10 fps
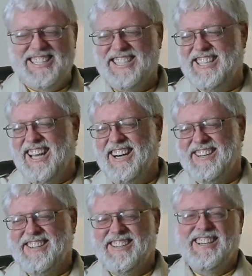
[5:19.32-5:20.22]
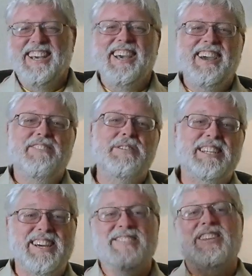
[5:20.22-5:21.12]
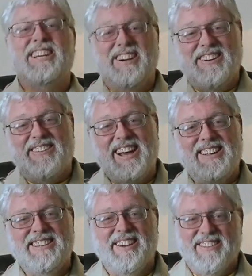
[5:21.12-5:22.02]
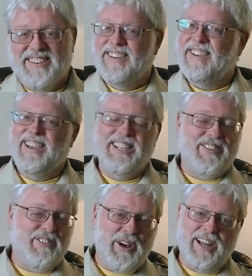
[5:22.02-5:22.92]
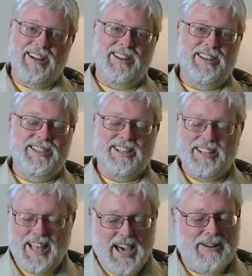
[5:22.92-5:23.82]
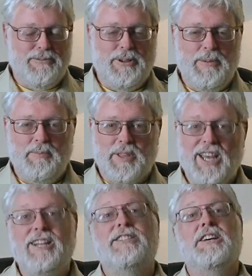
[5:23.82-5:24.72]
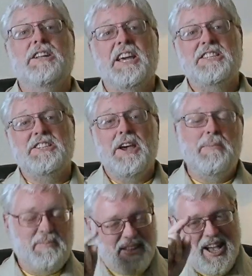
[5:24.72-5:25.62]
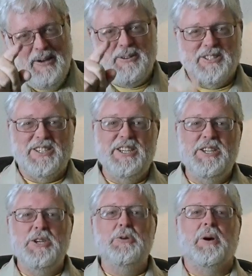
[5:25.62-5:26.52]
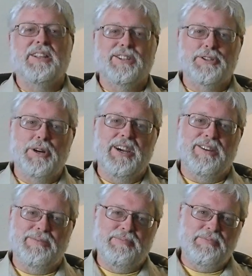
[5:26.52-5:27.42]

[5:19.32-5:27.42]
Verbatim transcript: so, but definitely go to Roundtable. It's fun. It's a lot of fun. And until next time, I will see you on the trail.